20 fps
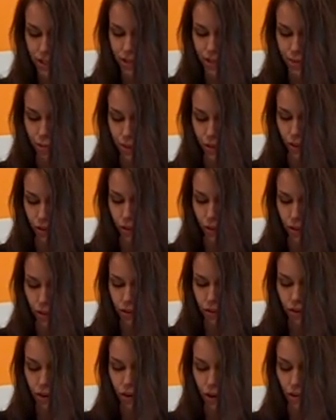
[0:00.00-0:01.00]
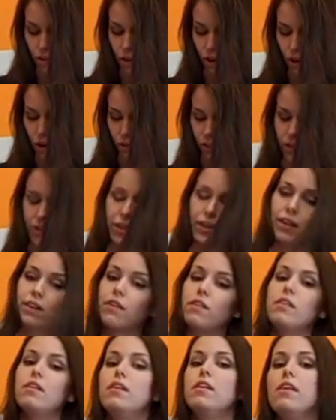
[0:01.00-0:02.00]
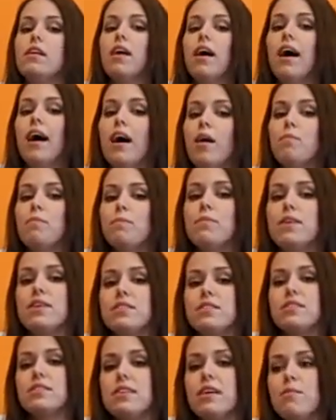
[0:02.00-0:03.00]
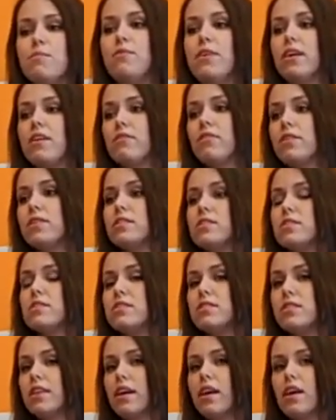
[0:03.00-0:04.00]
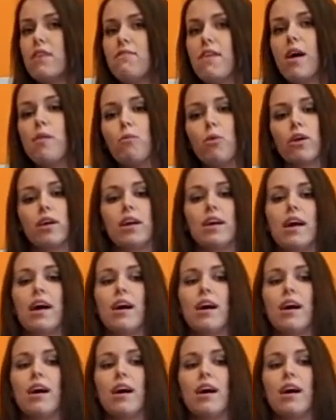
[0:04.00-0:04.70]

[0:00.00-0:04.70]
is the mother of all learning. It's the same thing. For instance, like if I'm working